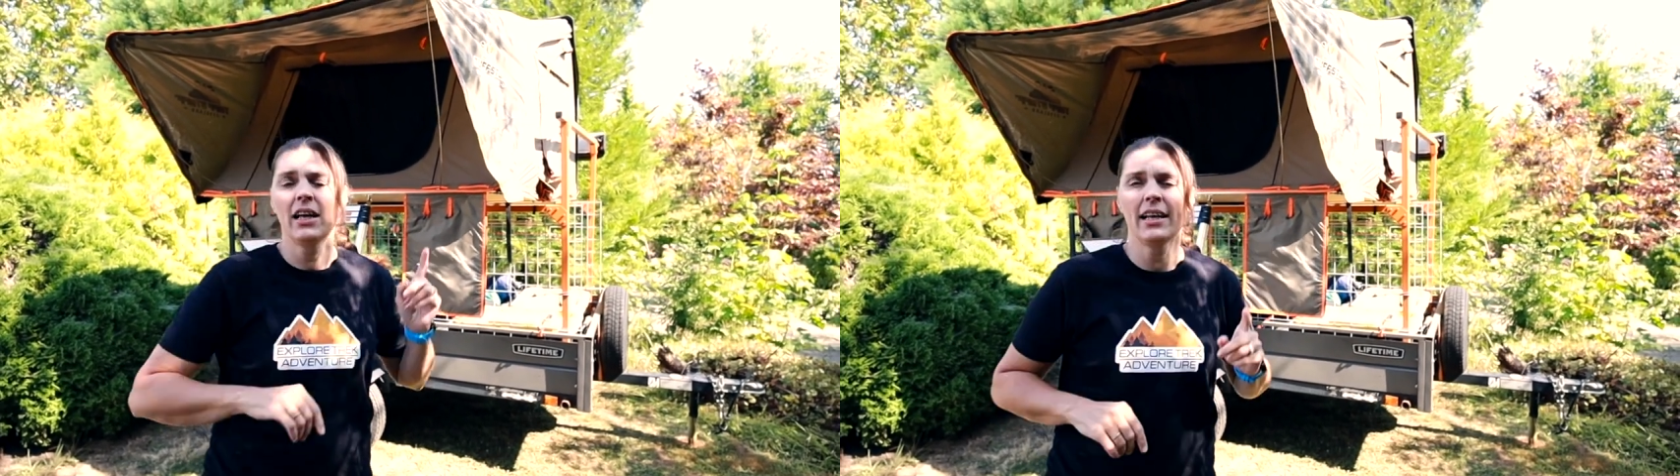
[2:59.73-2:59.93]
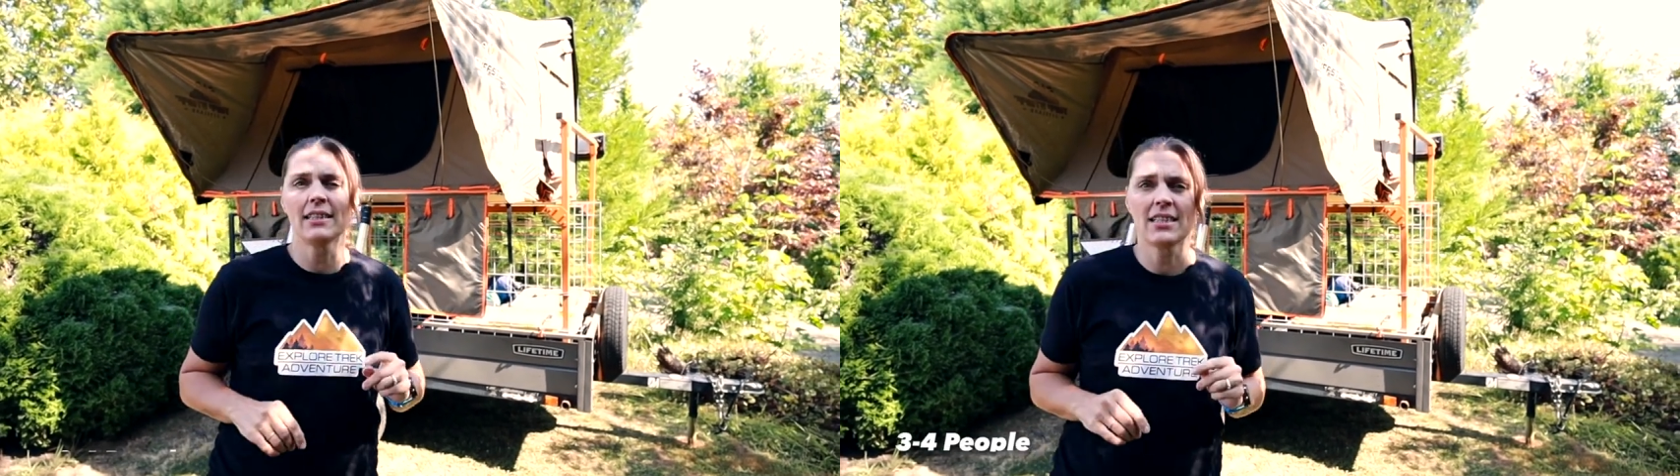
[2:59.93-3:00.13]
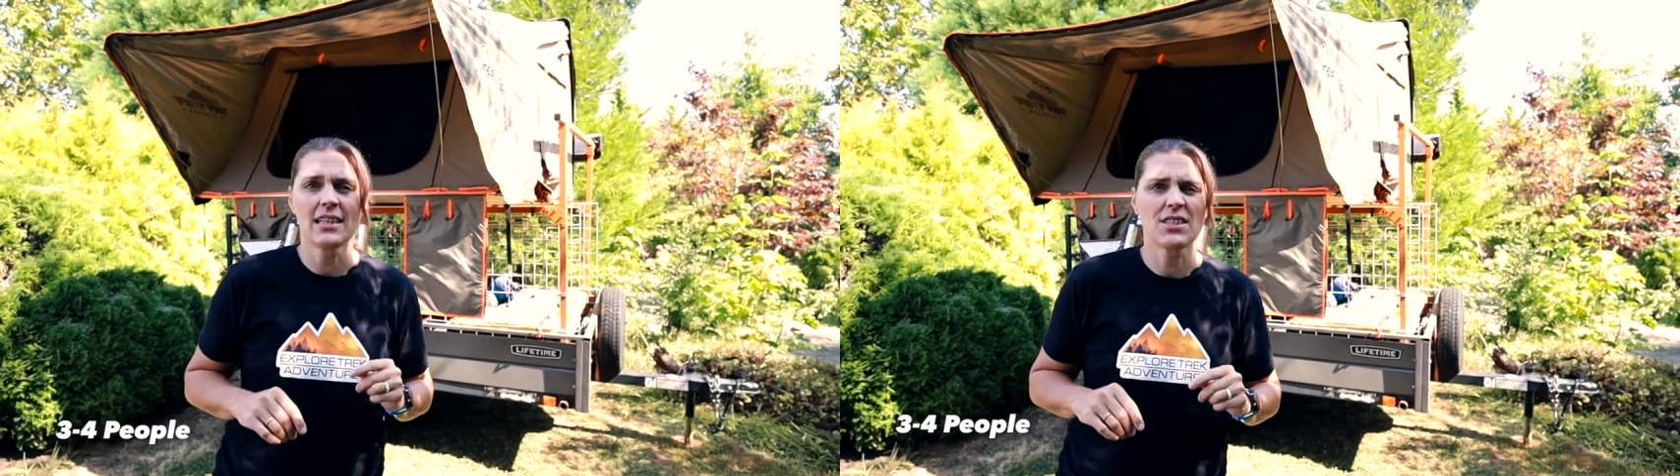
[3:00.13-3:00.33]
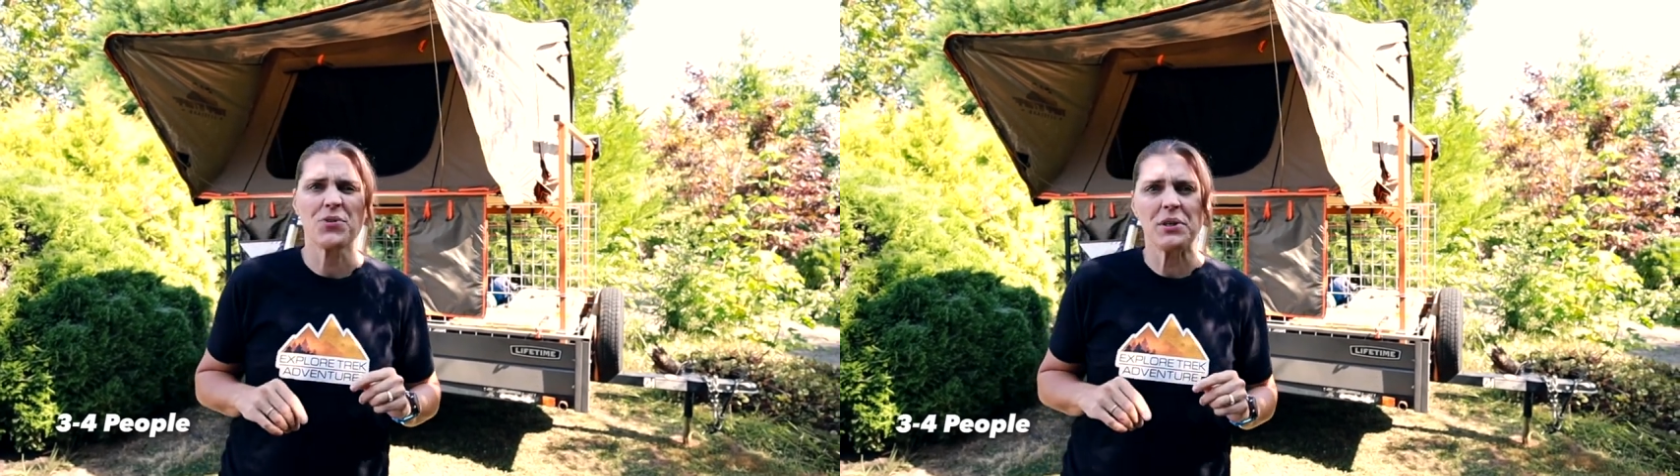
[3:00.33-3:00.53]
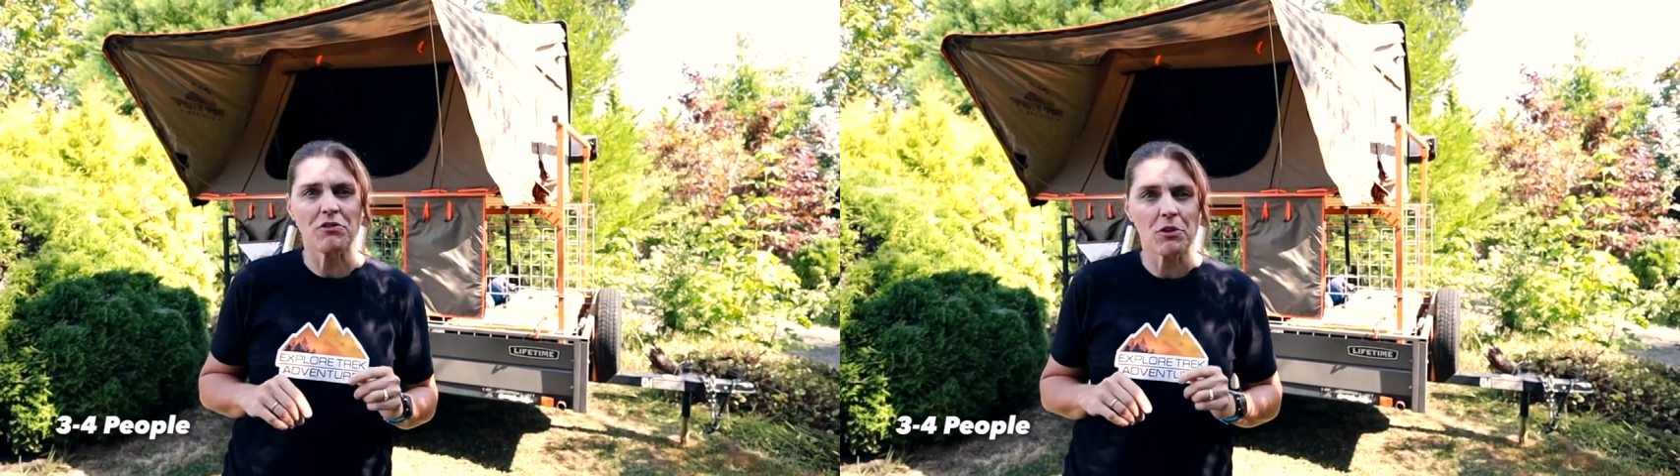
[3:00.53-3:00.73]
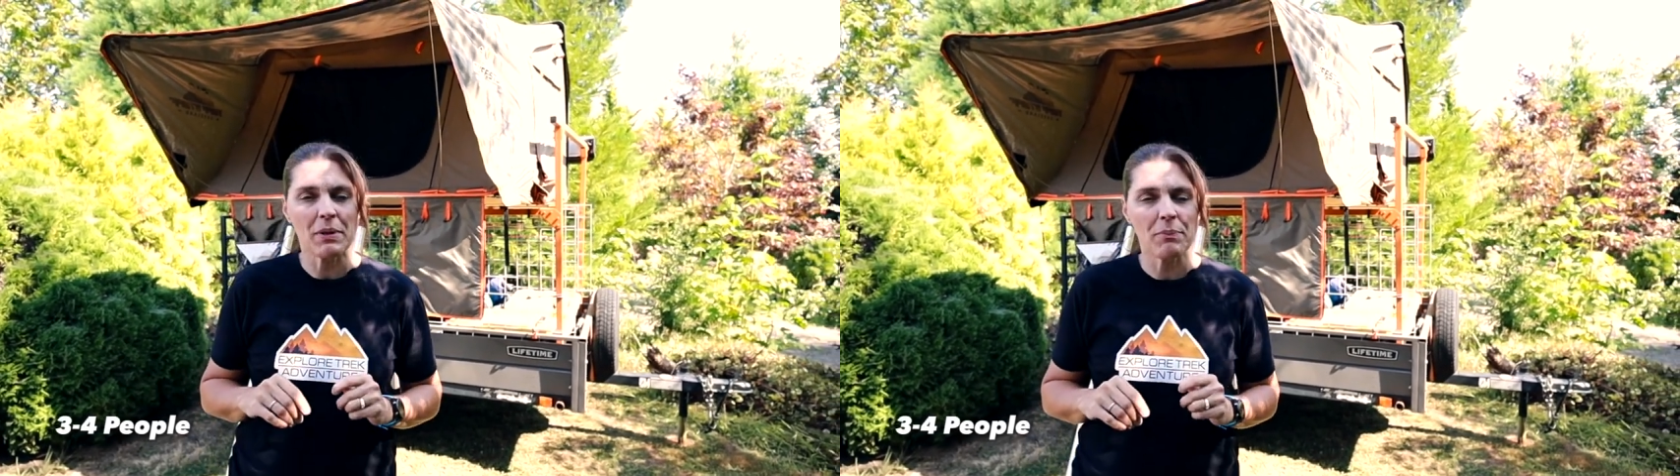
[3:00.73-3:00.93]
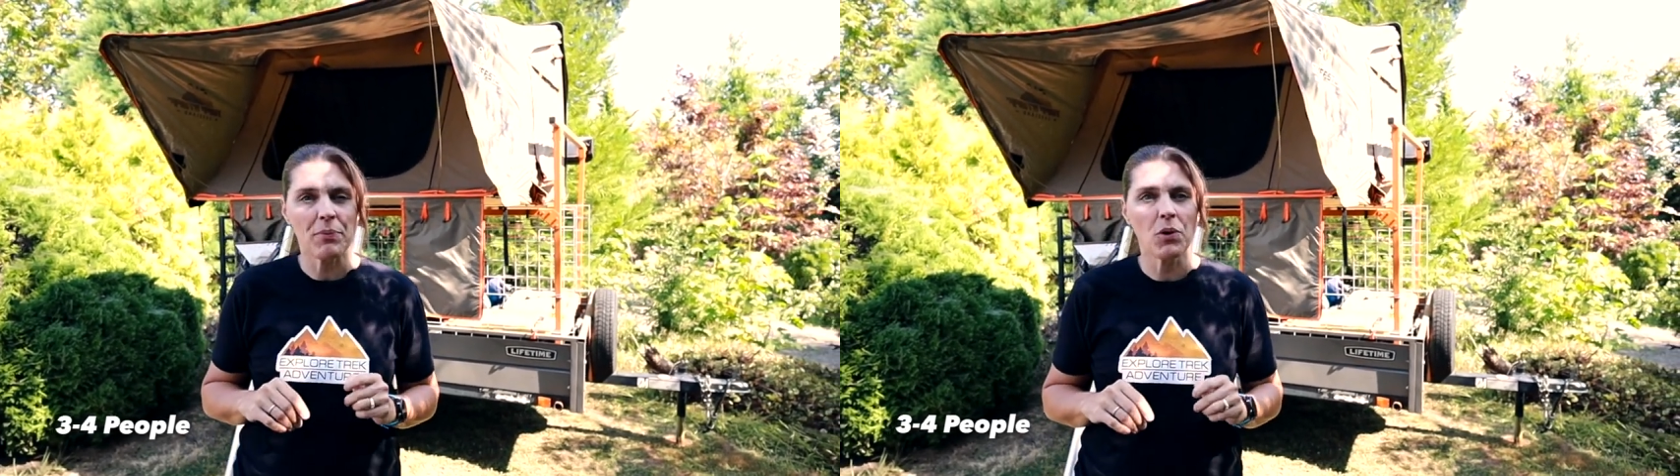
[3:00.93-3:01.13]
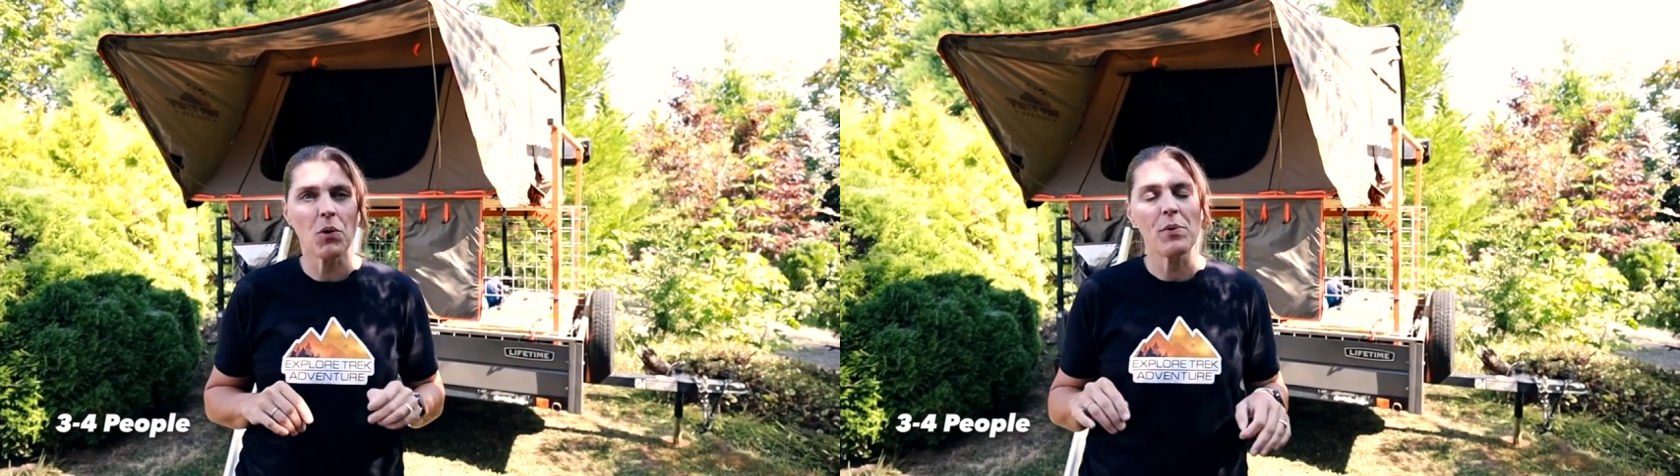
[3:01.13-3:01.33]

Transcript: it says three to four people.